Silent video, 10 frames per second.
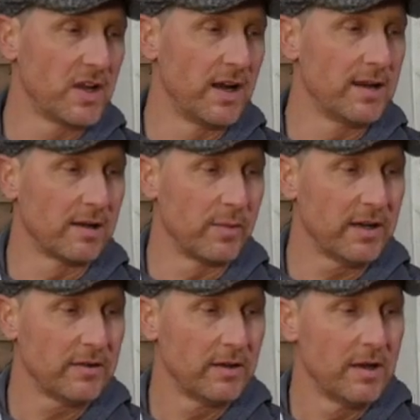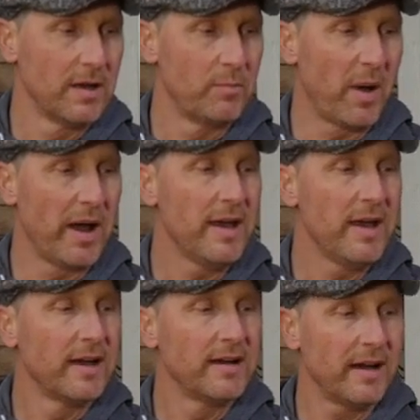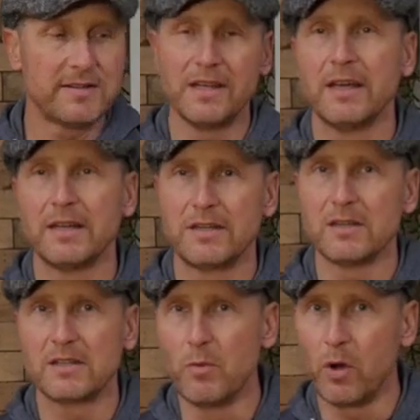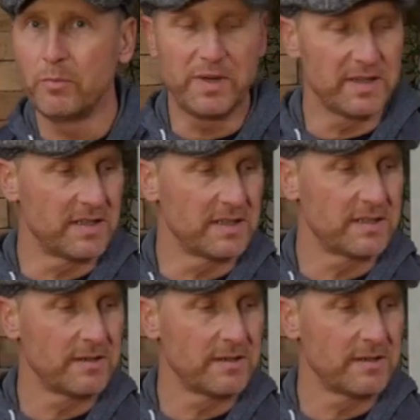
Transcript: a little bit by cutting it in small pieces.